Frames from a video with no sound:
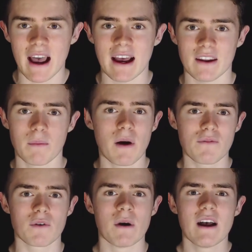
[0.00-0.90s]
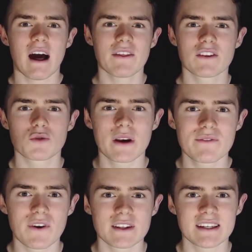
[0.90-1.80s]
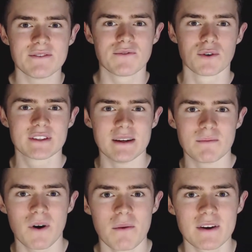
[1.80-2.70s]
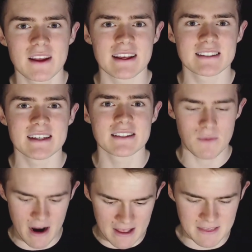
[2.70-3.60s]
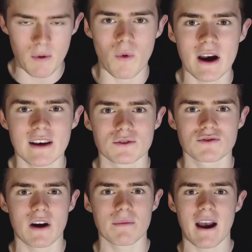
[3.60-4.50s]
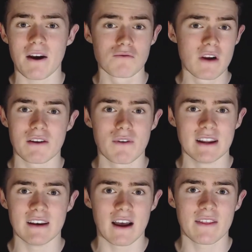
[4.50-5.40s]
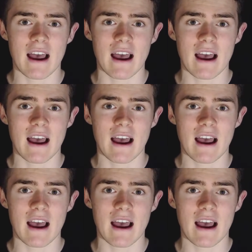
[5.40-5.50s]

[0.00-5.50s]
had, apart from I think the 2013-14 primary kit season where it had that white little stripe there. I really like